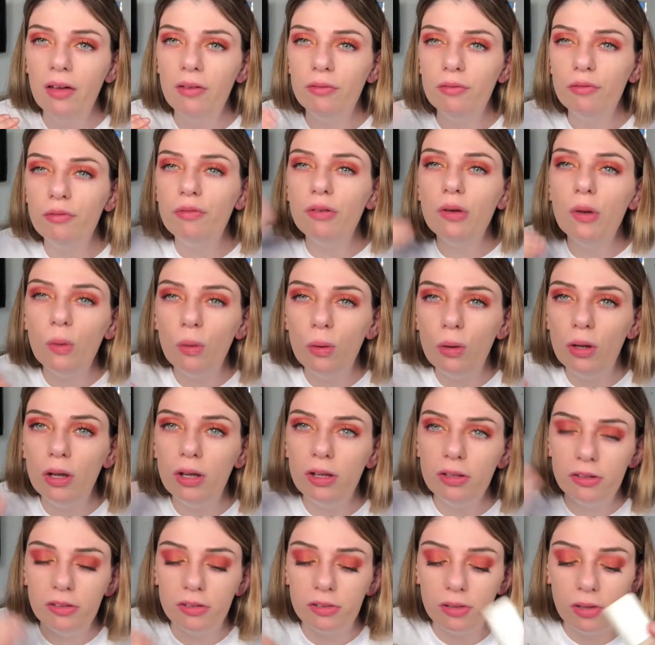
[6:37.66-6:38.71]

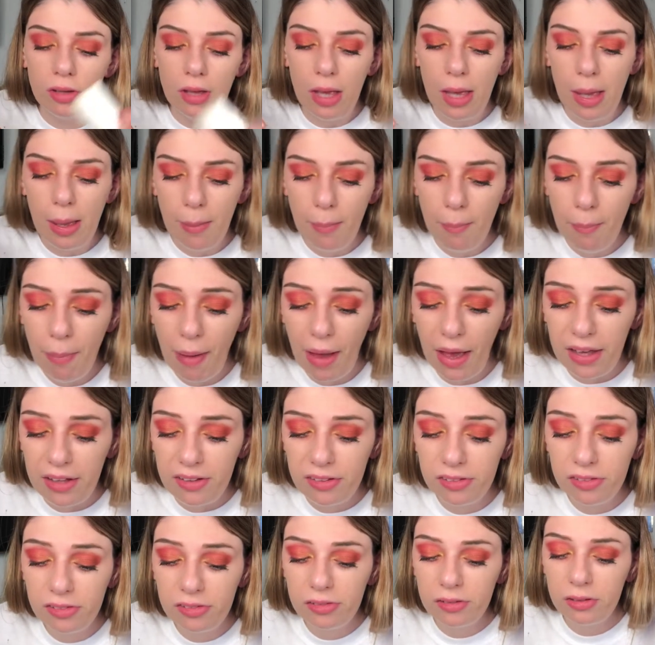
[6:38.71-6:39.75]
flawless
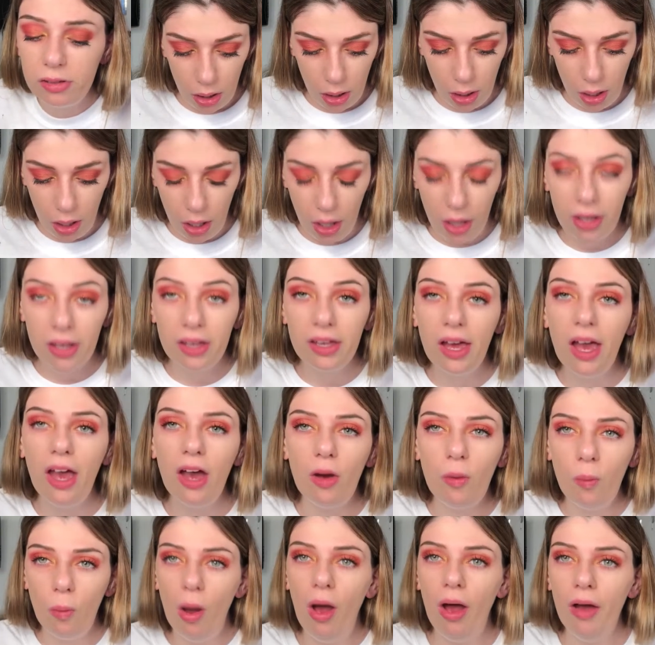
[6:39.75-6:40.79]
base. I can get
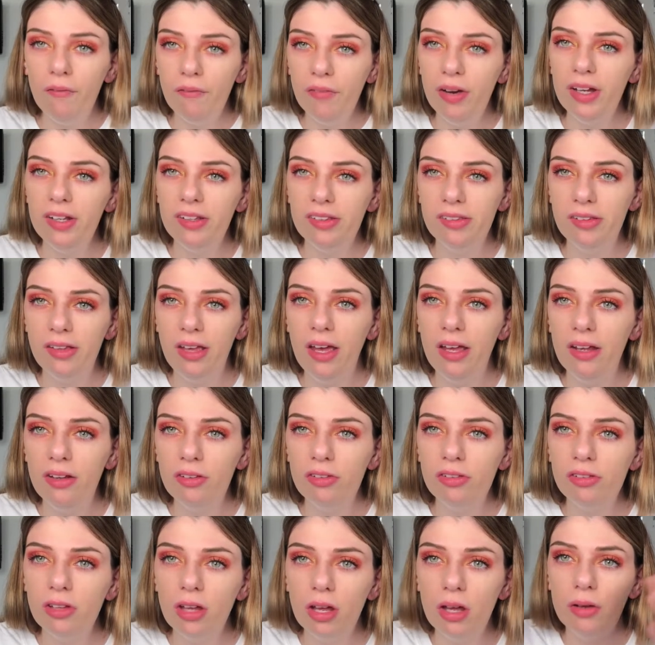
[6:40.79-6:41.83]
quite red skin,
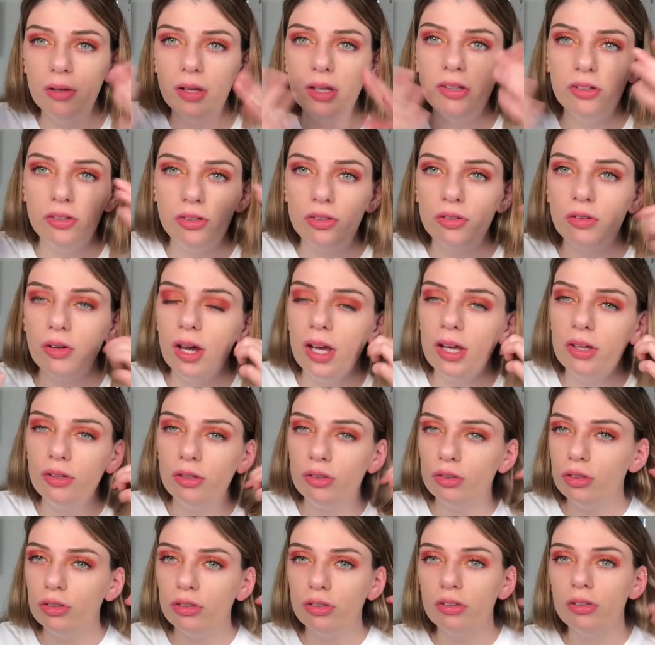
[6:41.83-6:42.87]
so this is going to
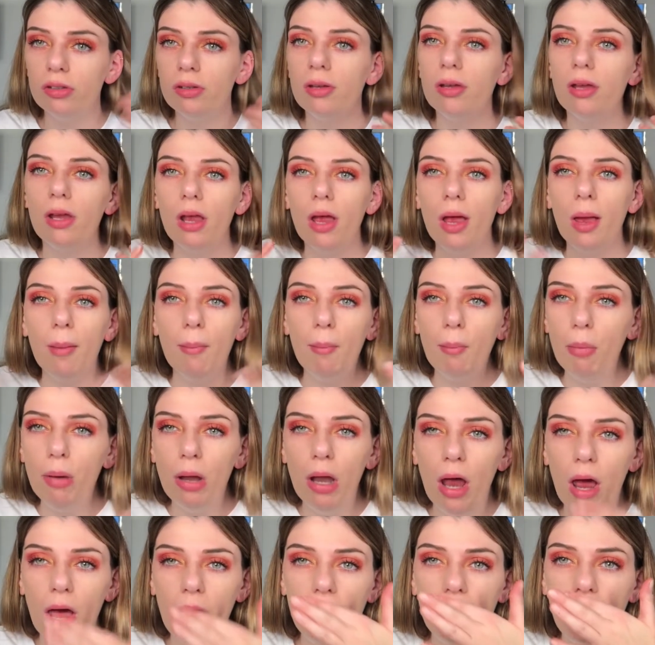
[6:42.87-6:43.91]
just blur
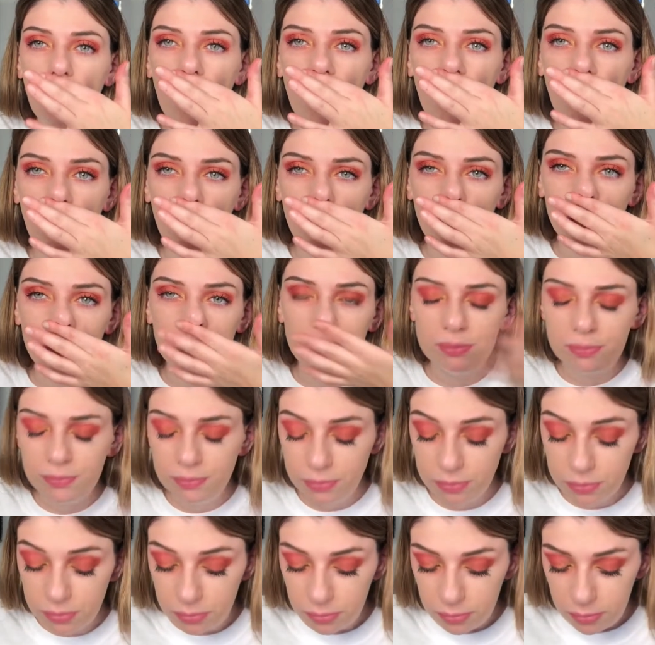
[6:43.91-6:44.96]
that out.
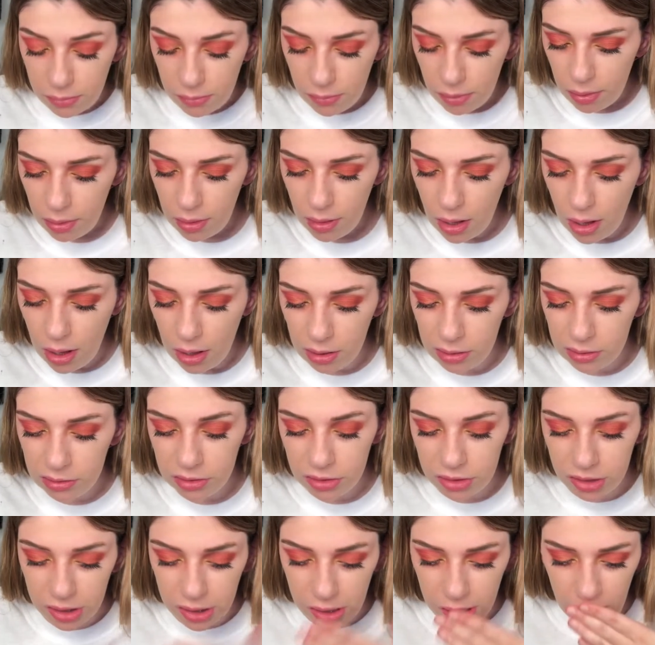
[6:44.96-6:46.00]
So
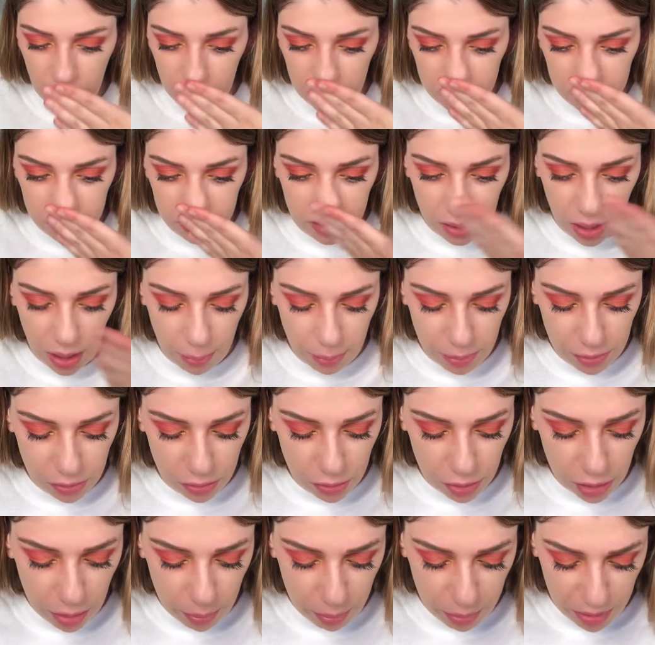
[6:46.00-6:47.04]
the next step is going
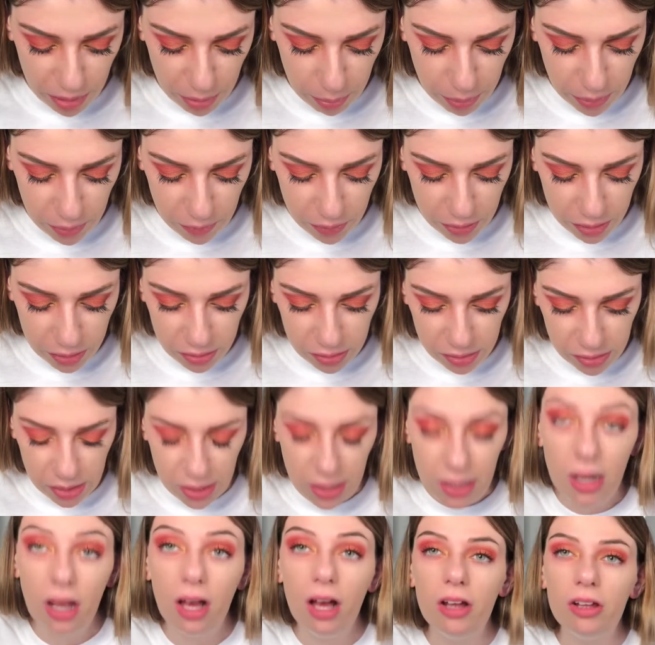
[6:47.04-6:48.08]
to be a bit of concealer
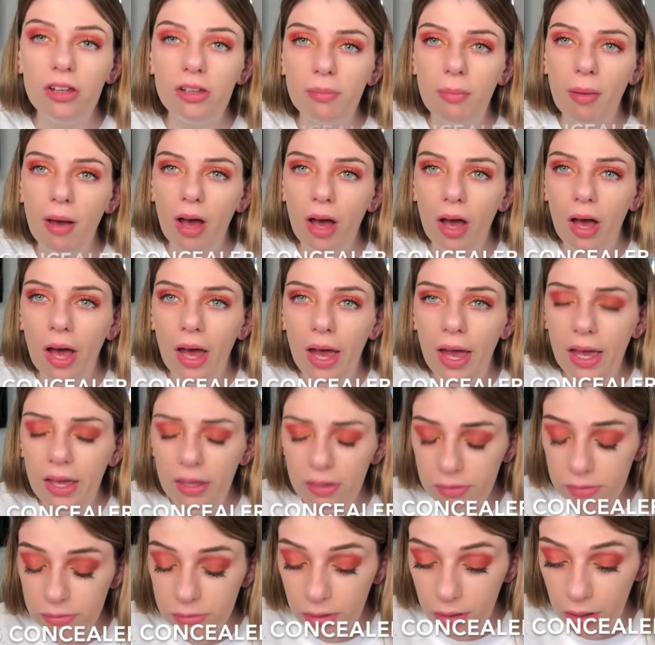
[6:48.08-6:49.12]
under my
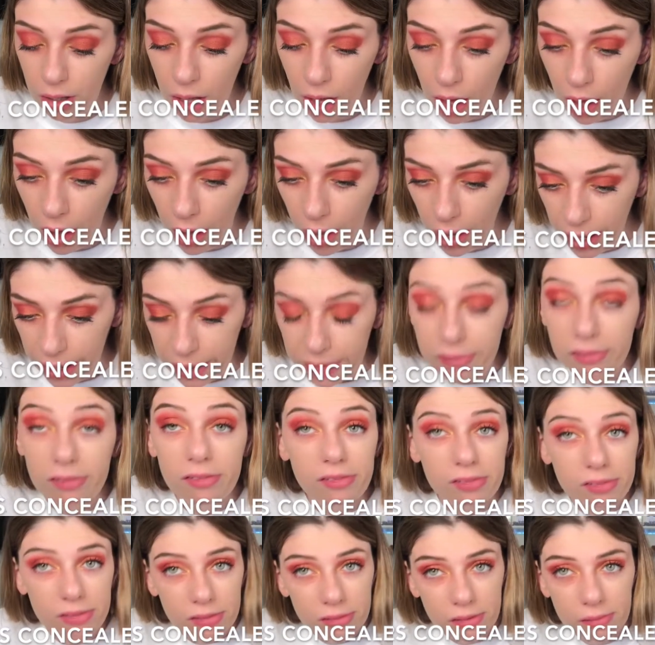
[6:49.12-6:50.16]
eyes.
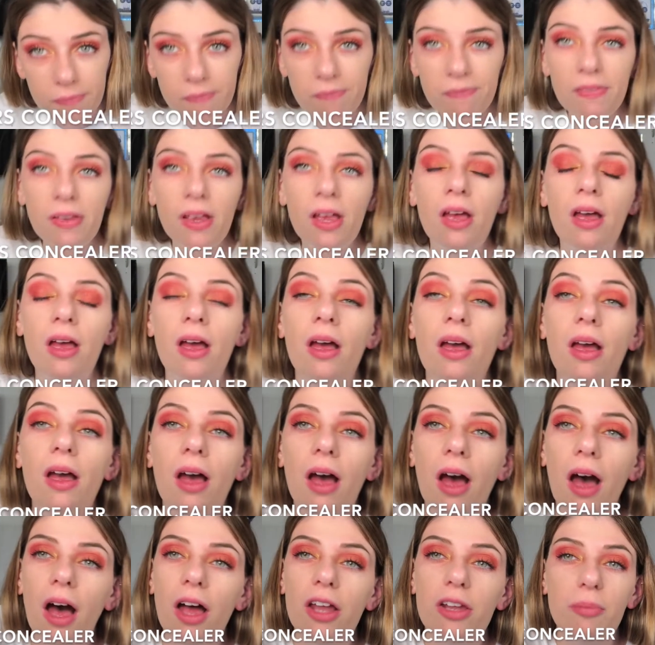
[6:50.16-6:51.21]

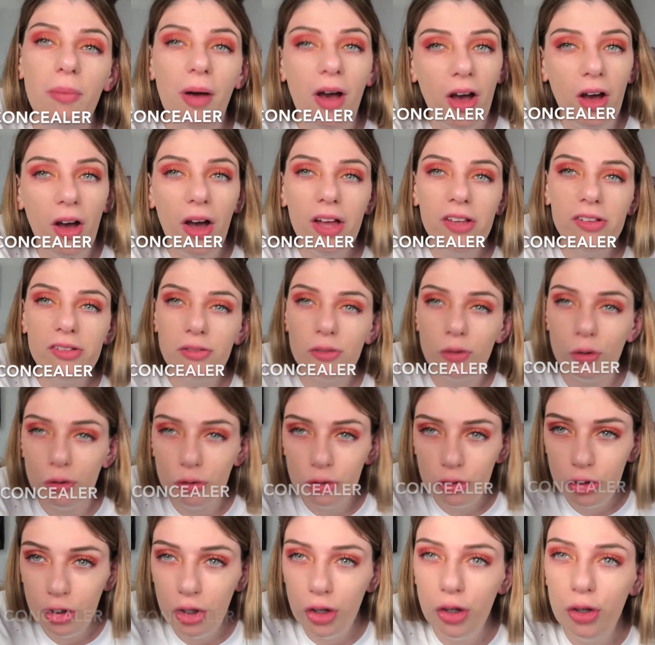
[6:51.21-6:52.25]
Under my eyes, we've got
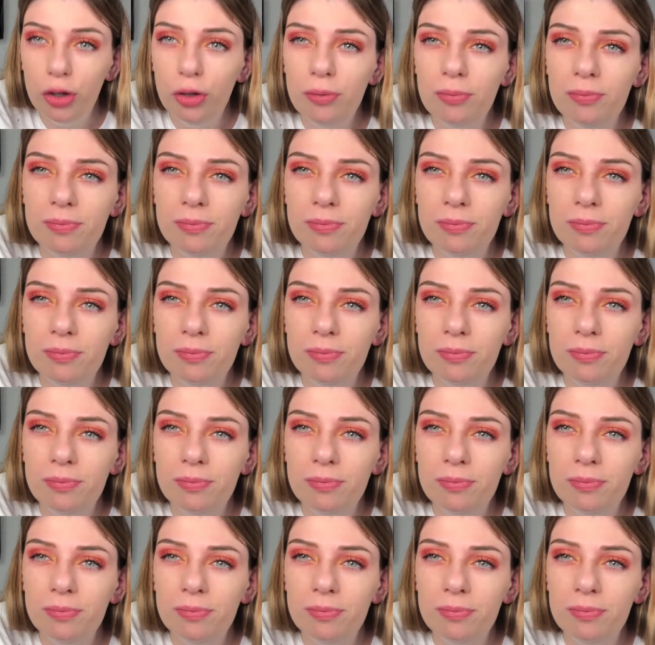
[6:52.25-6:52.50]
2.